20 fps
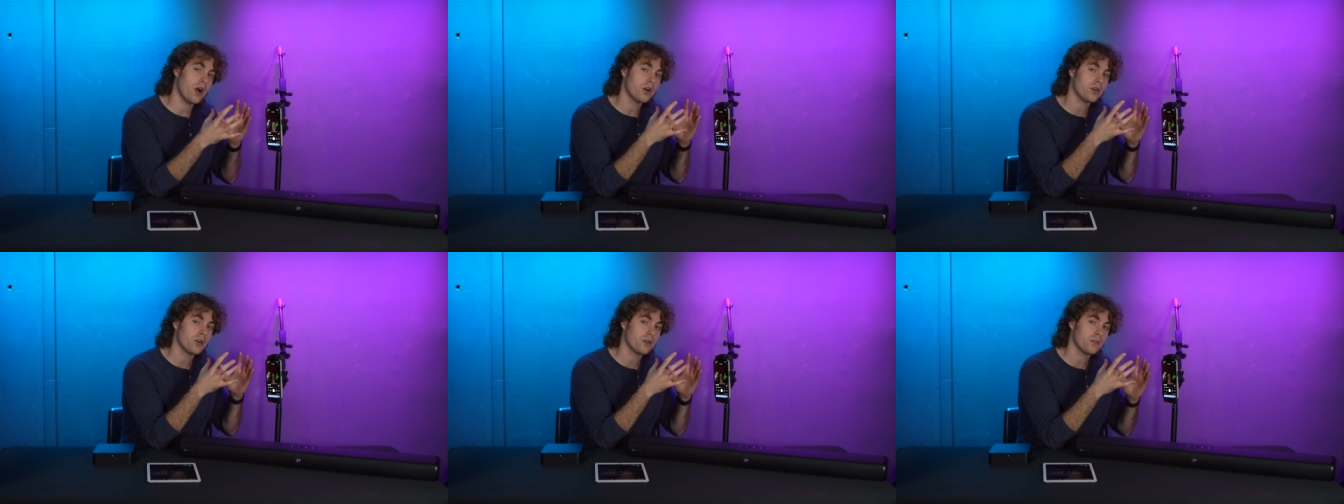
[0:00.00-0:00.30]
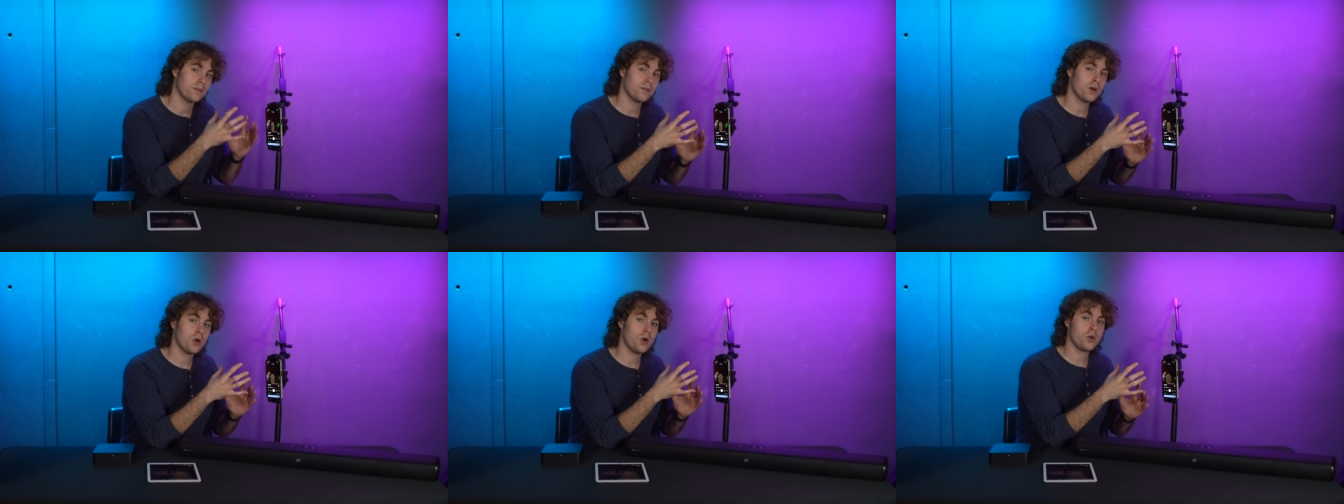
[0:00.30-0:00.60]
on
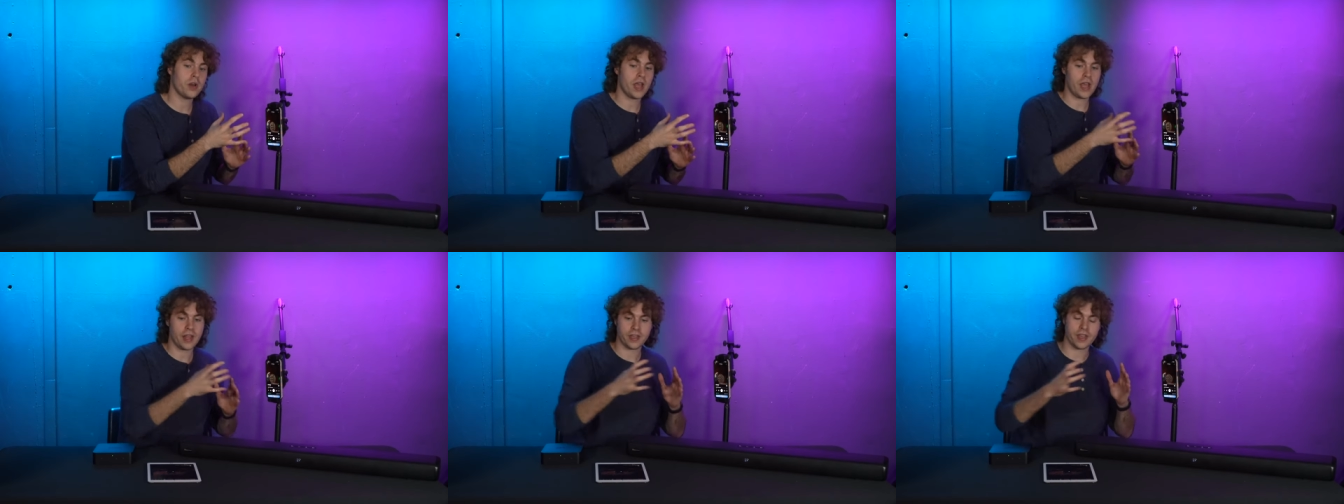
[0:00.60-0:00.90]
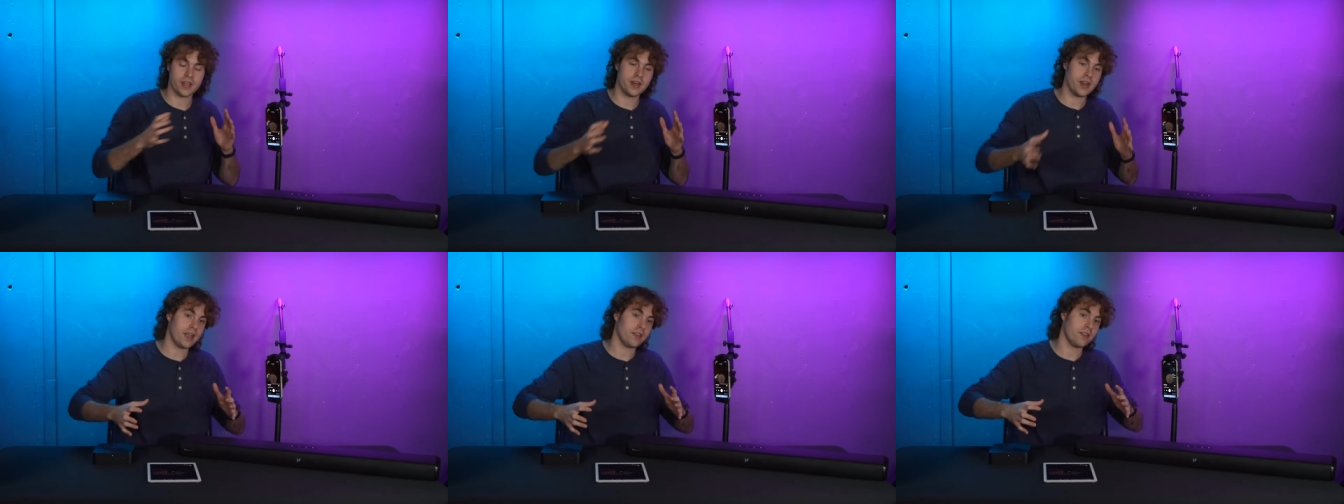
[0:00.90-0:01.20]
our phone and
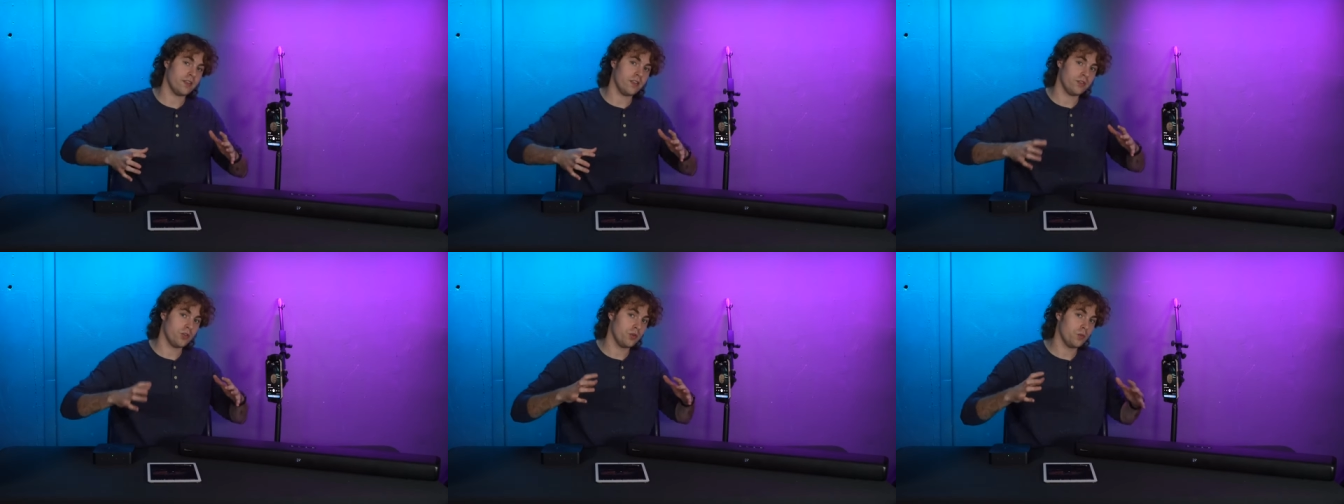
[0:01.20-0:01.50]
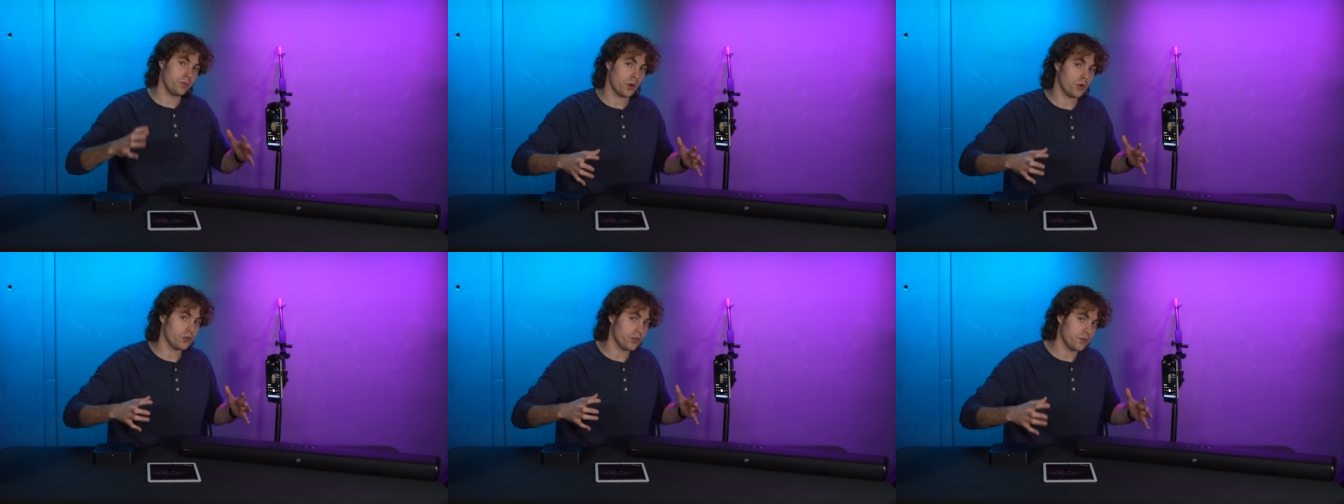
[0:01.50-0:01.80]
connected
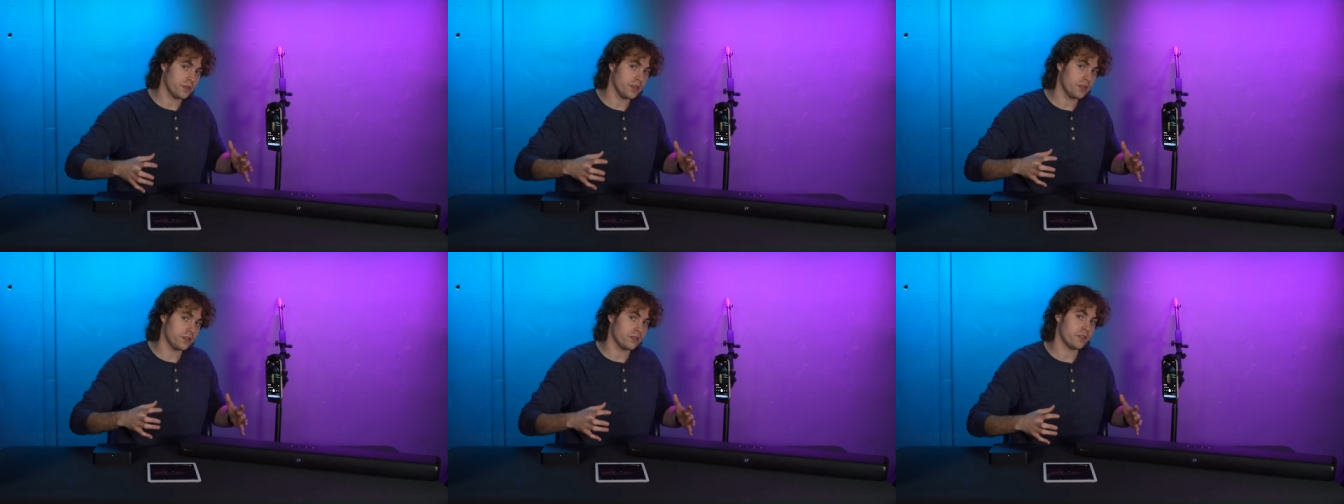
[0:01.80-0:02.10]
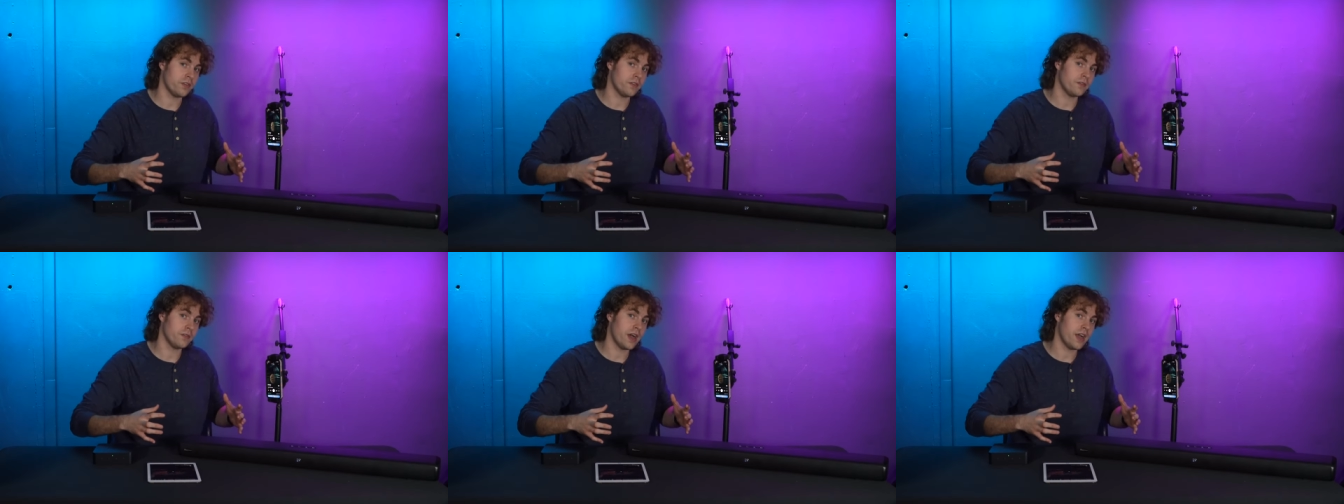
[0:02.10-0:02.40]
to both of these
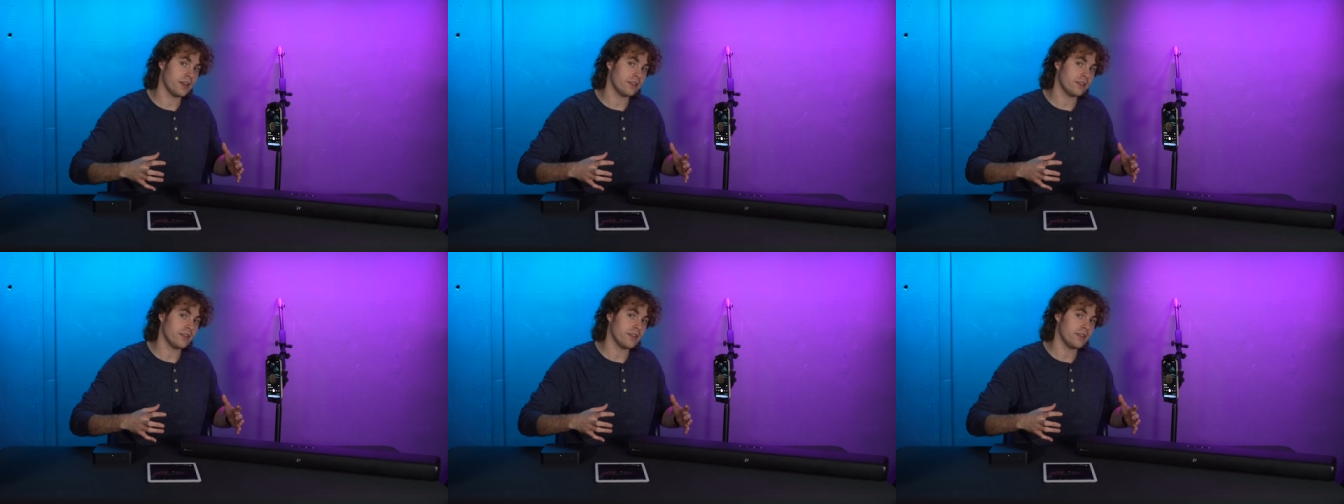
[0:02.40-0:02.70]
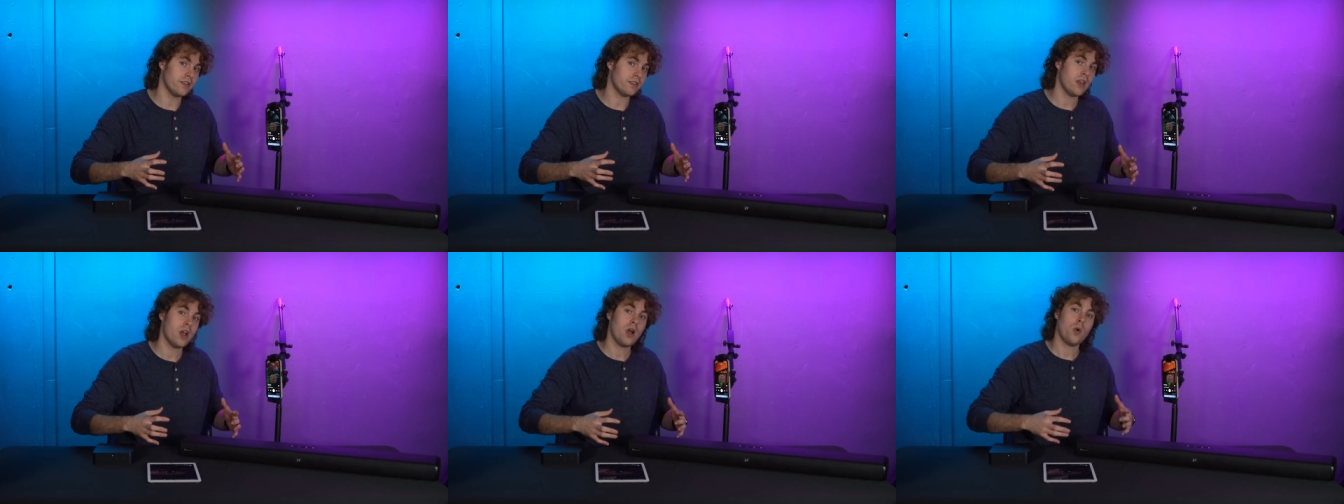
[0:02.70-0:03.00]

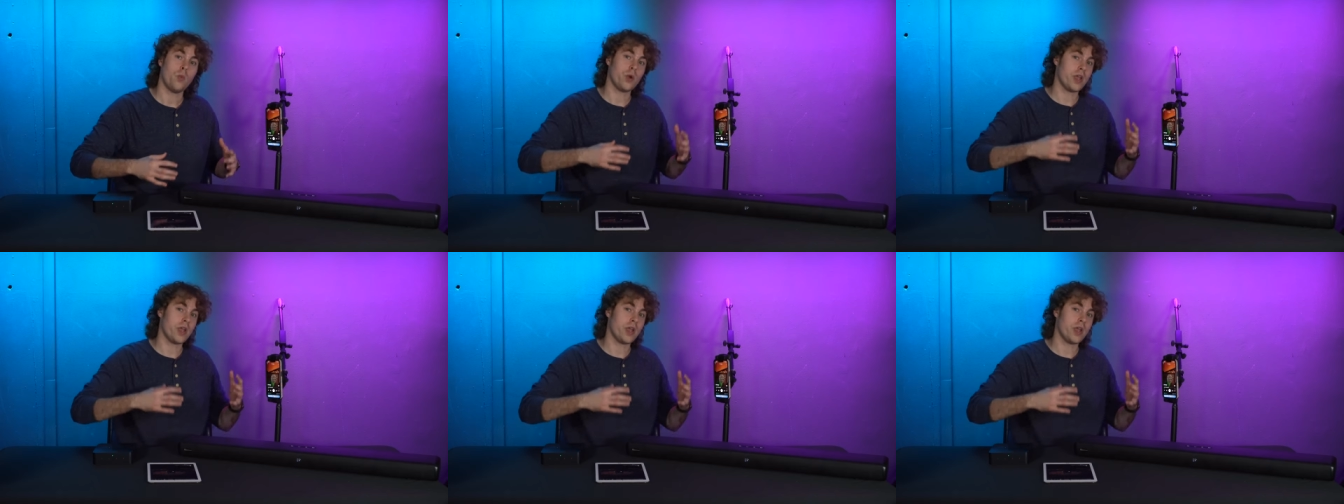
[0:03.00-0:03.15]
devices,